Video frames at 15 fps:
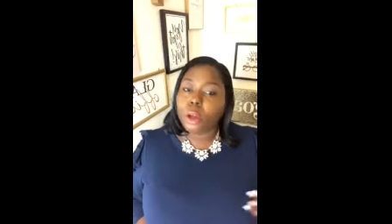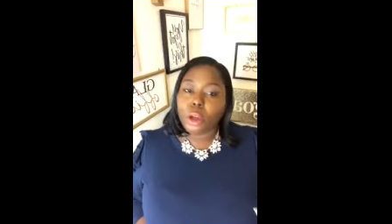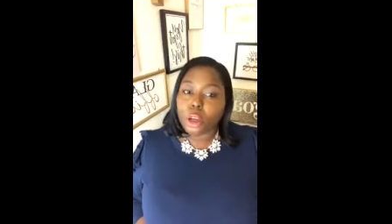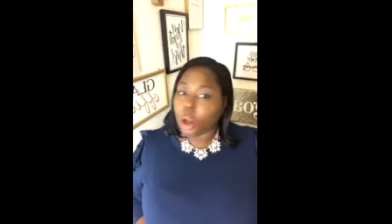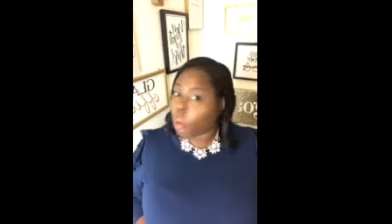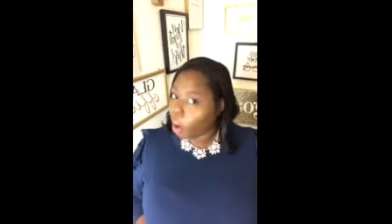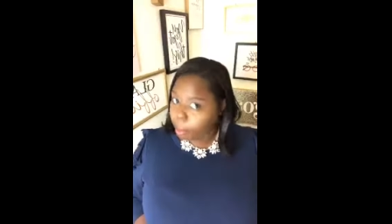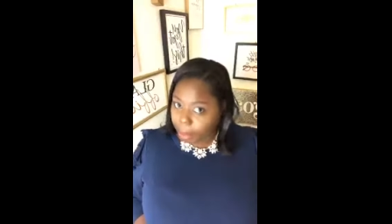
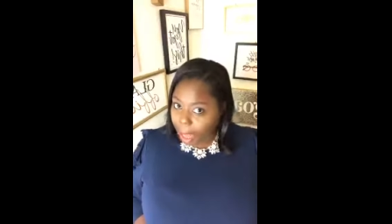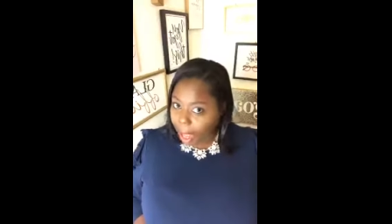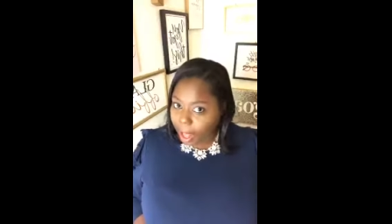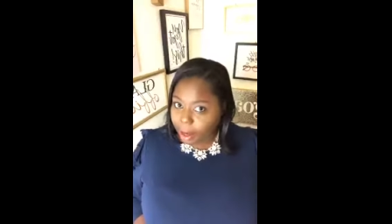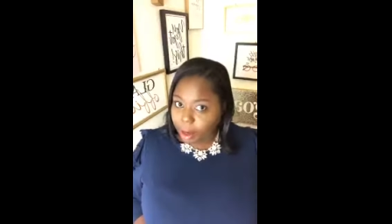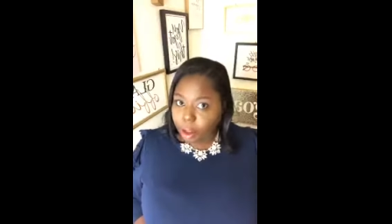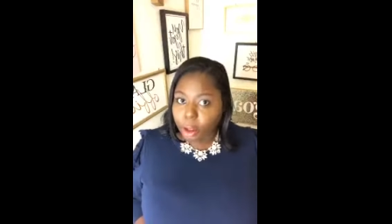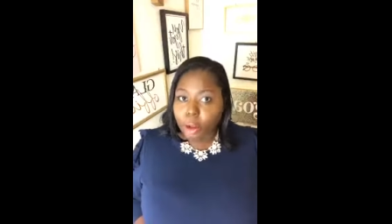No, I'm not,
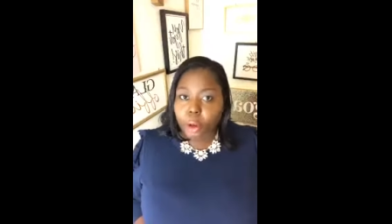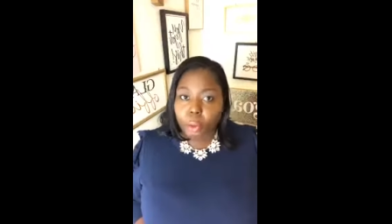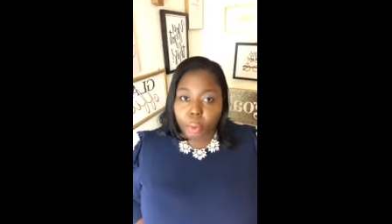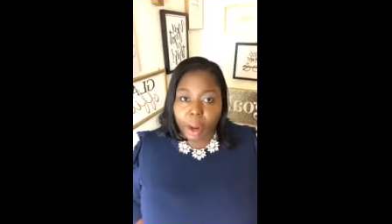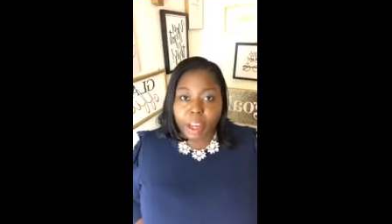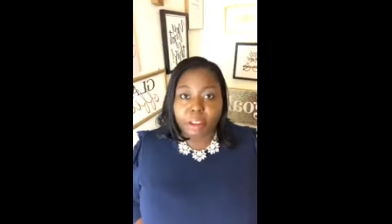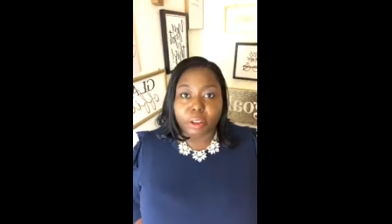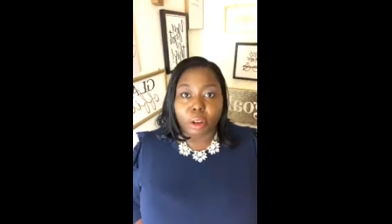
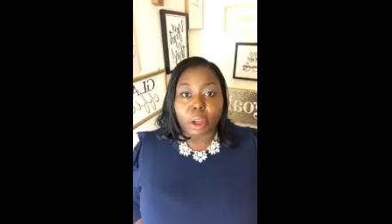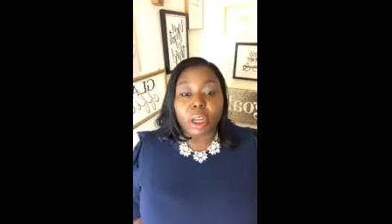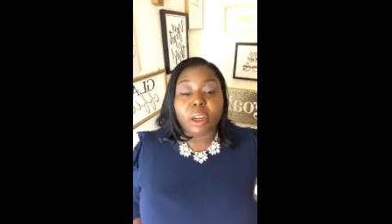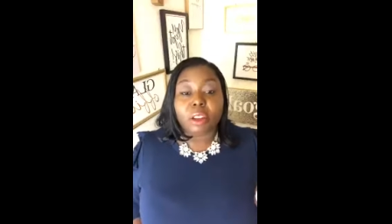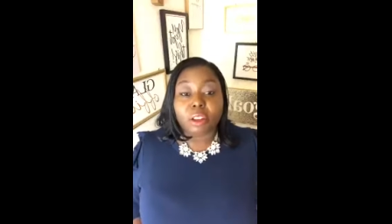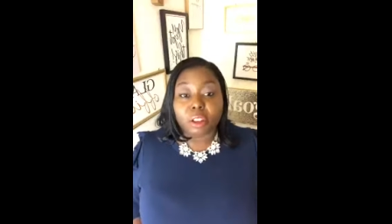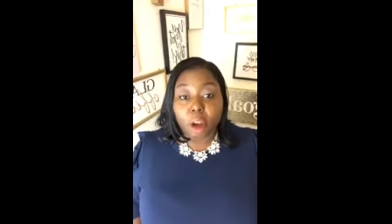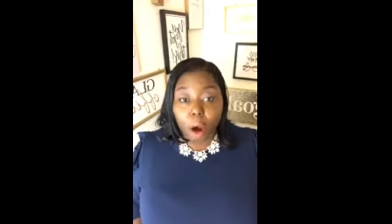right? So you need
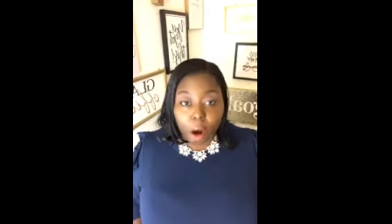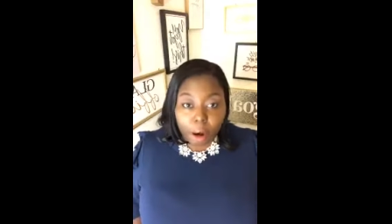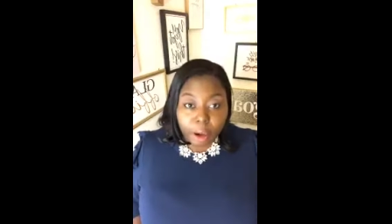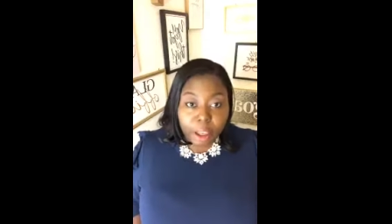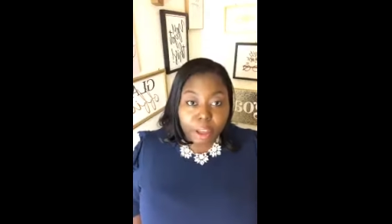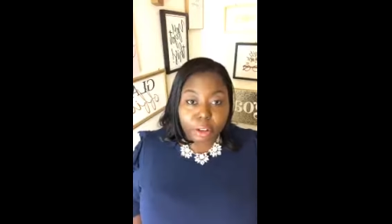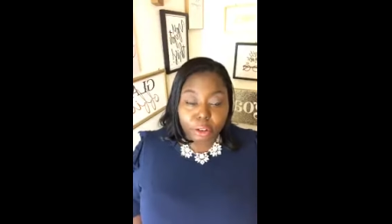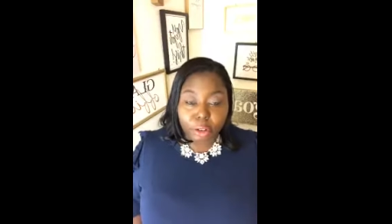to
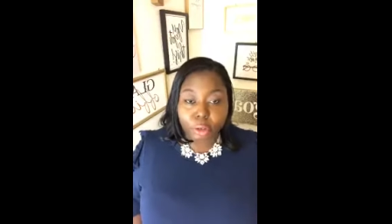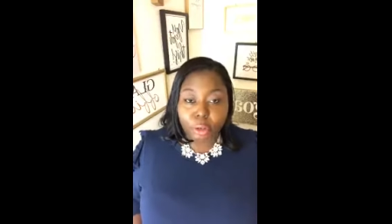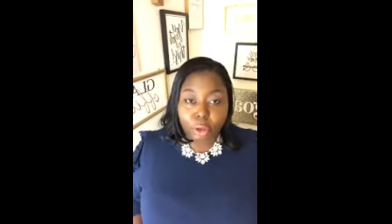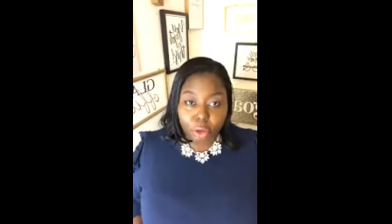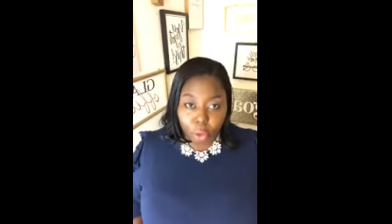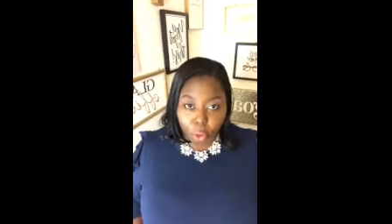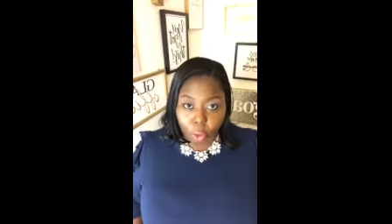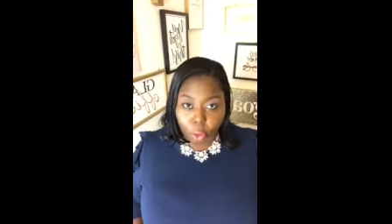target to
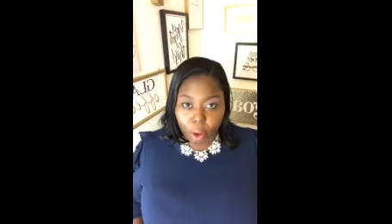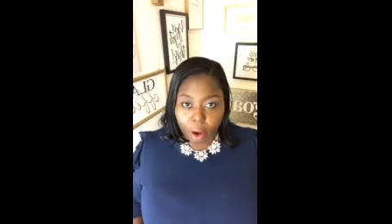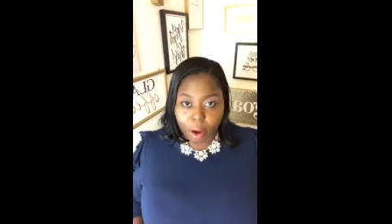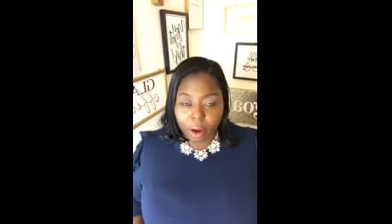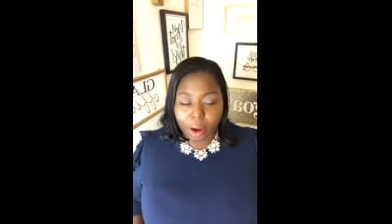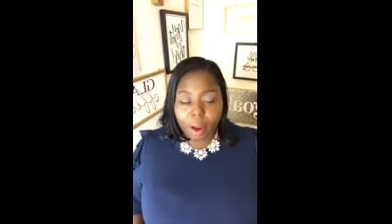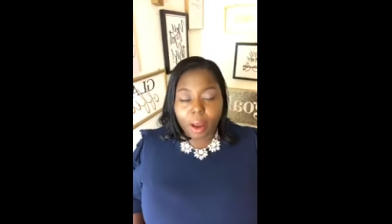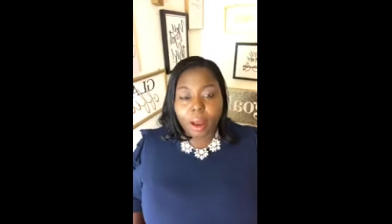
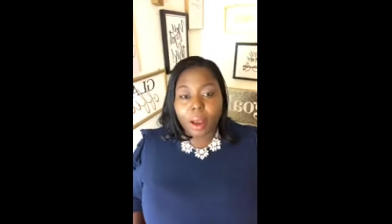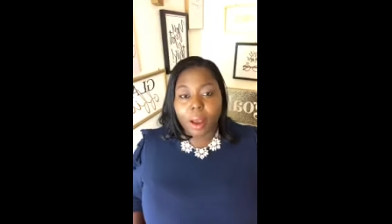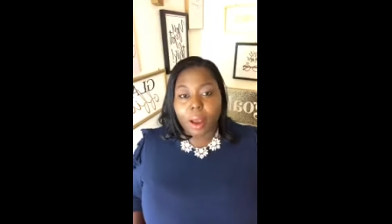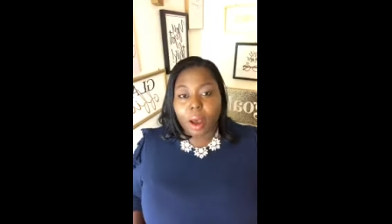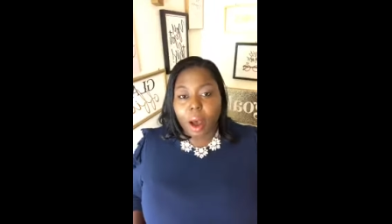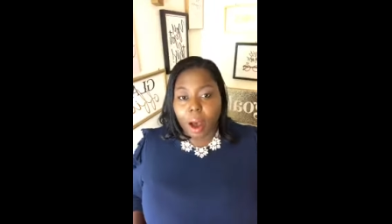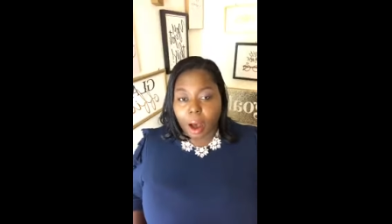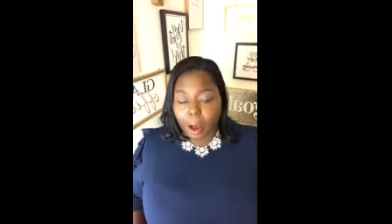your
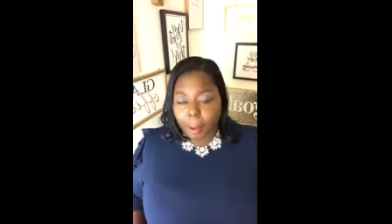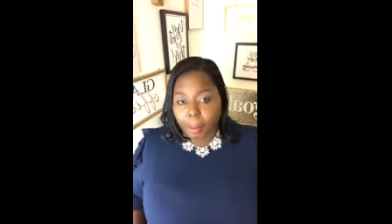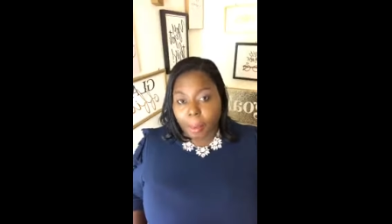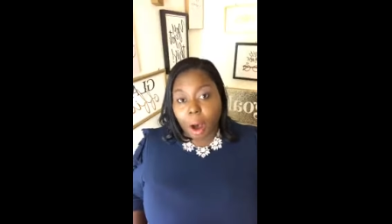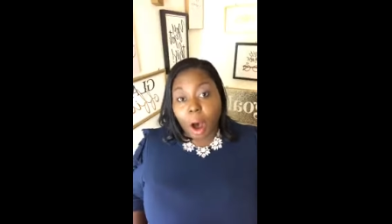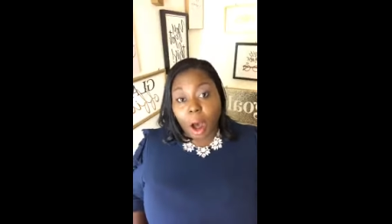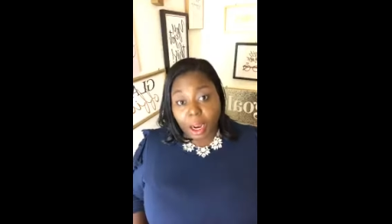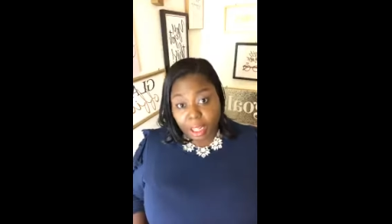um,
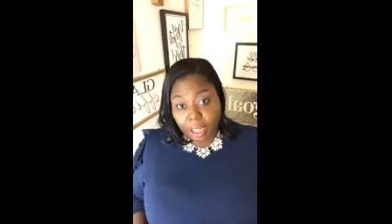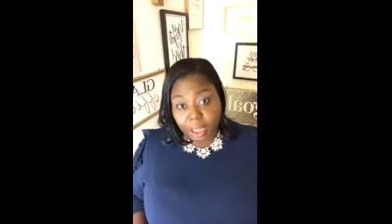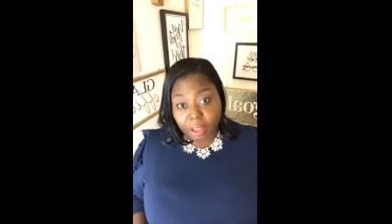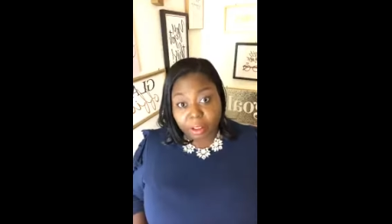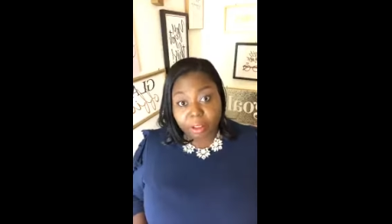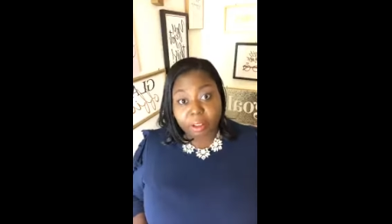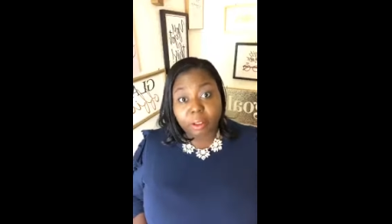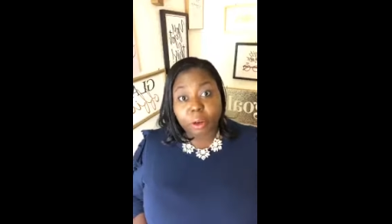
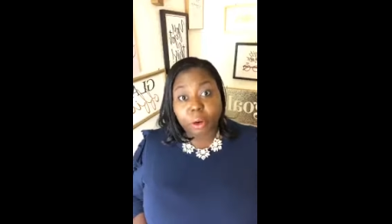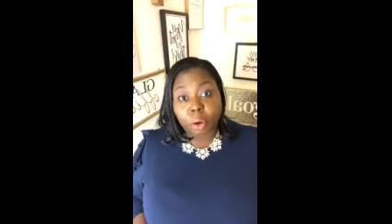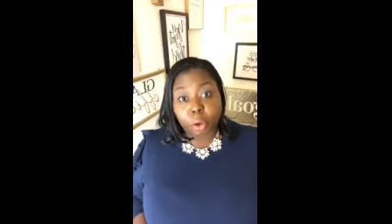audience.